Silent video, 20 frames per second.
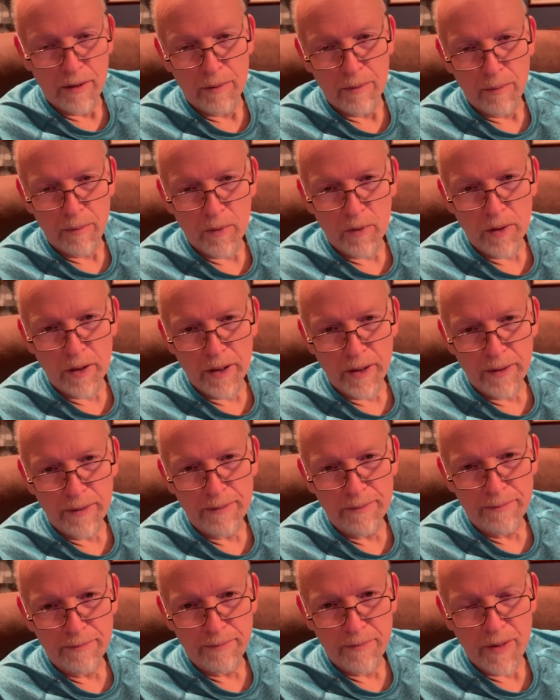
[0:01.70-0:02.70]
morning.
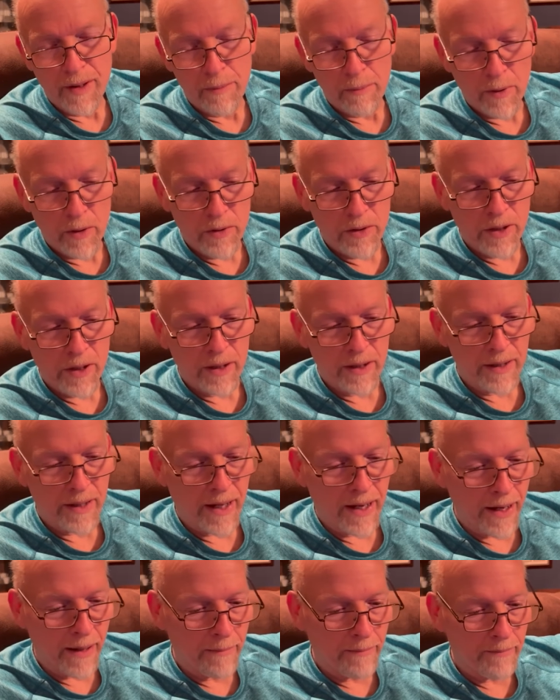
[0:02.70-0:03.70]
Most of the
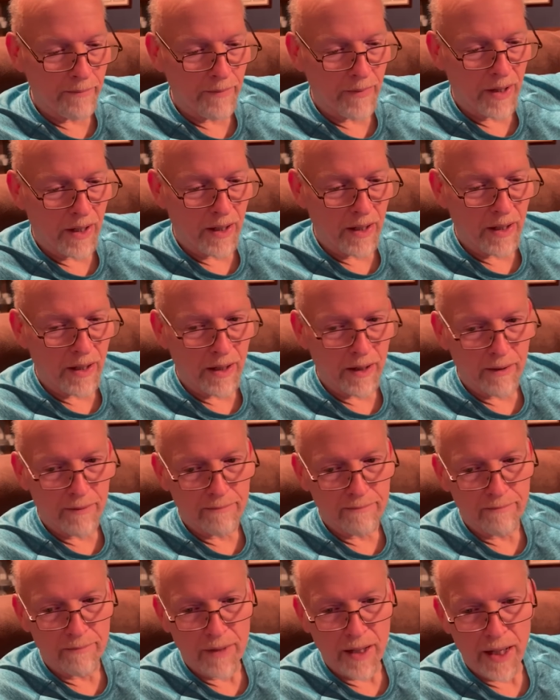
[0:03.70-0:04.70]
time,
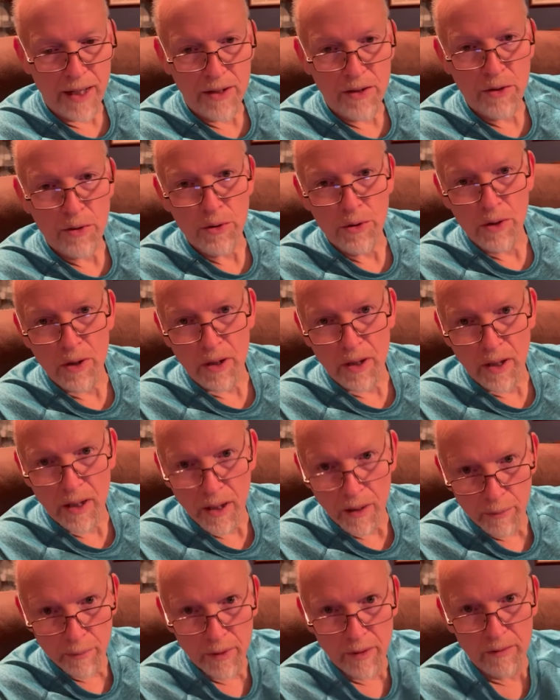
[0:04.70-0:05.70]
um, I choose a
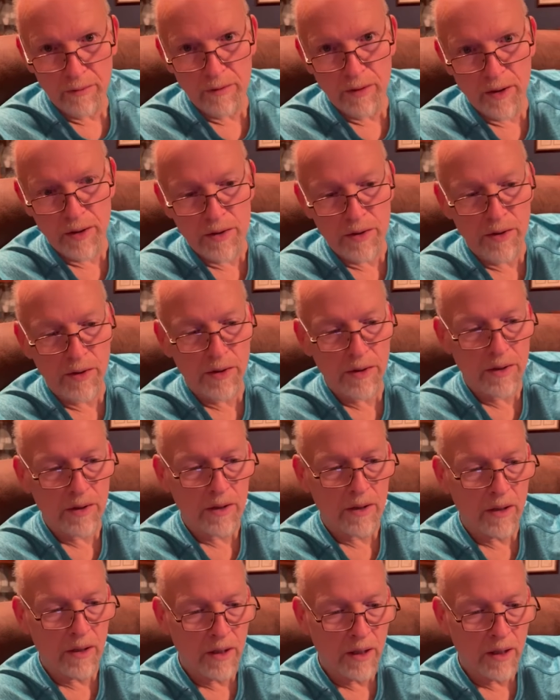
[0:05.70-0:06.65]
couple of verses